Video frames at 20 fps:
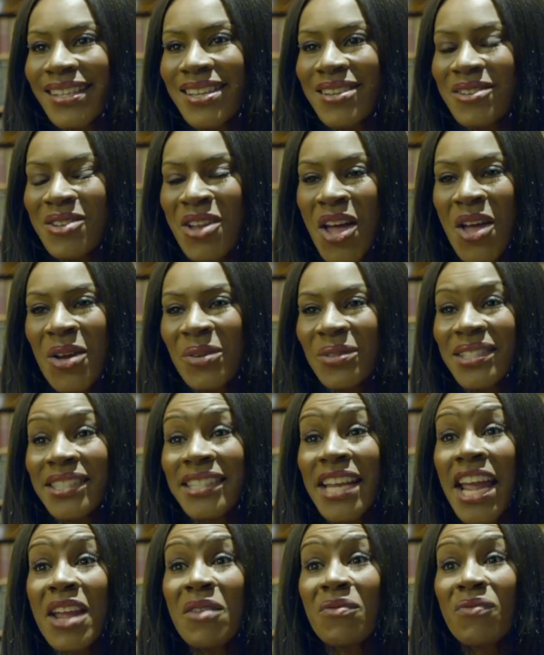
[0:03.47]
You know,
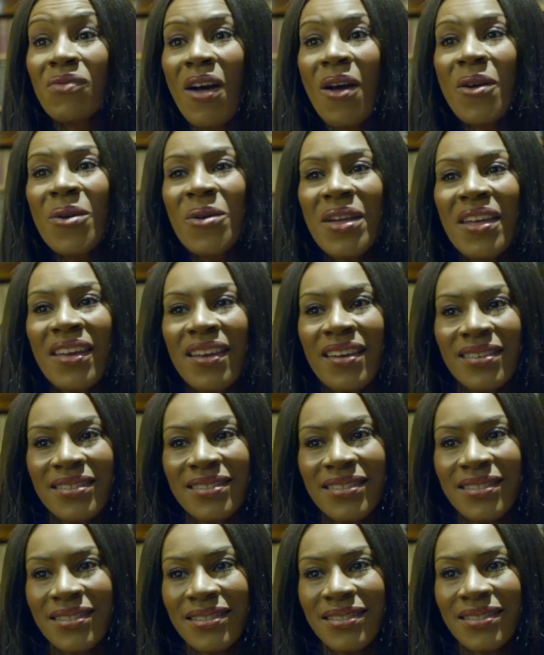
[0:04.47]
stay
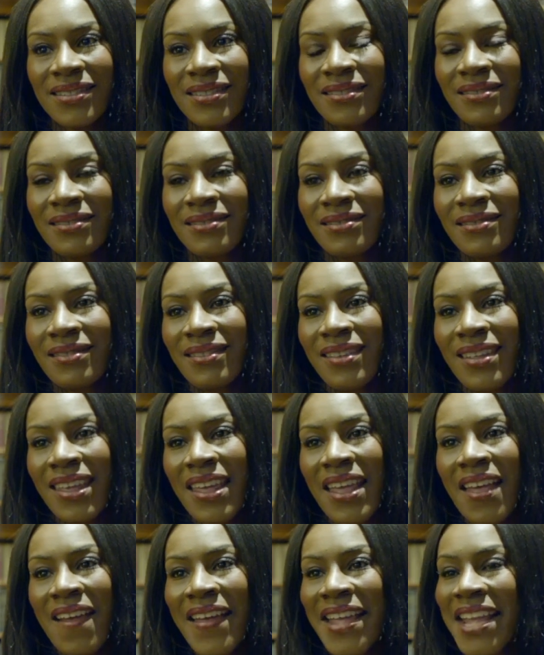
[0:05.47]
focused.
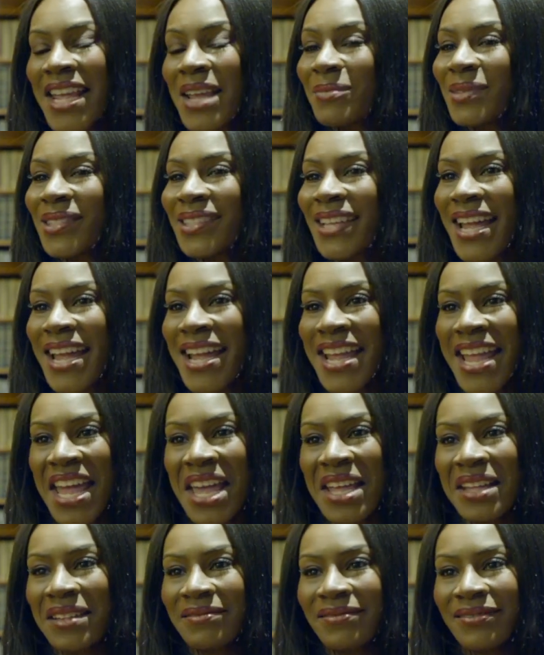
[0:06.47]
I keep saying
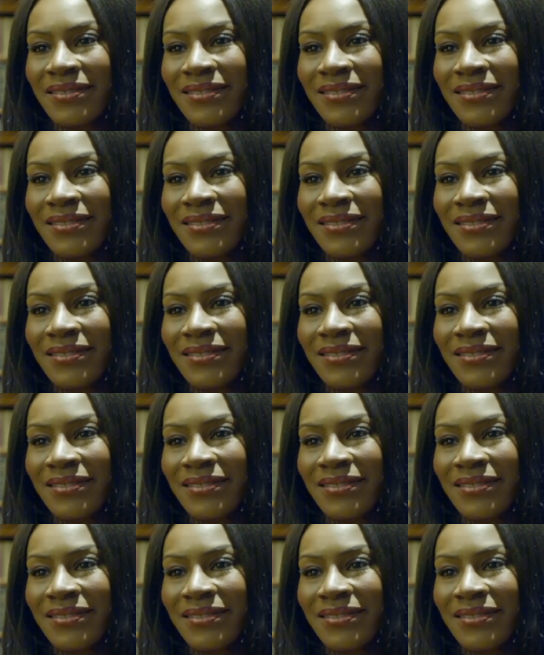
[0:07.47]
it.